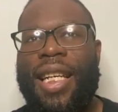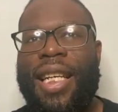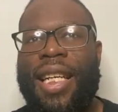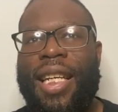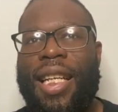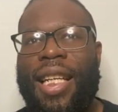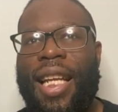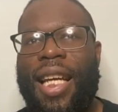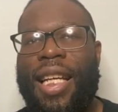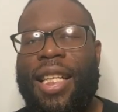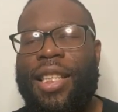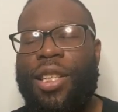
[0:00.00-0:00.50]

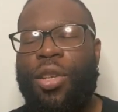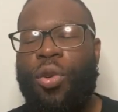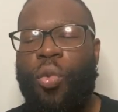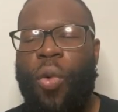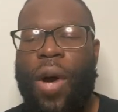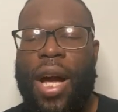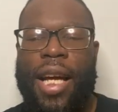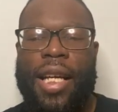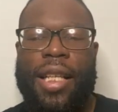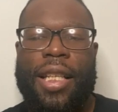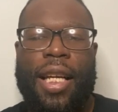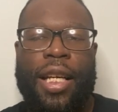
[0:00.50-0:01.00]
like the
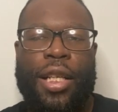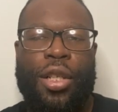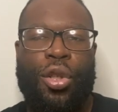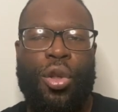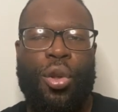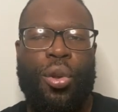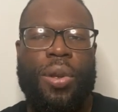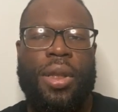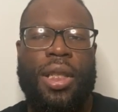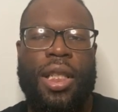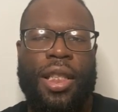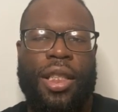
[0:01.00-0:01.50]
way they
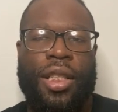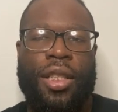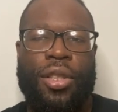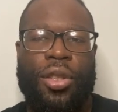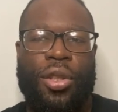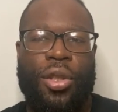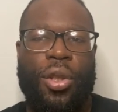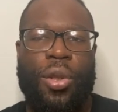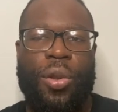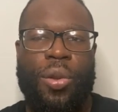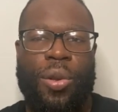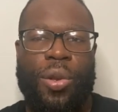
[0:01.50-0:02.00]
do season
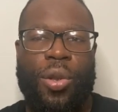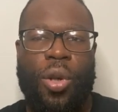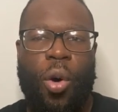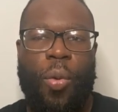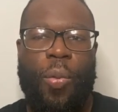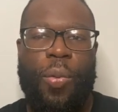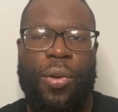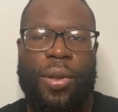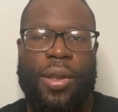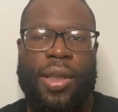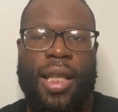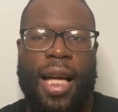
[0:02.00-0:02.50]
2 is
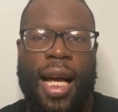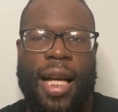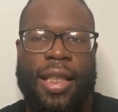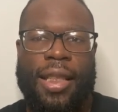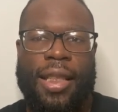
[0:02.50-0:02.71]
almost as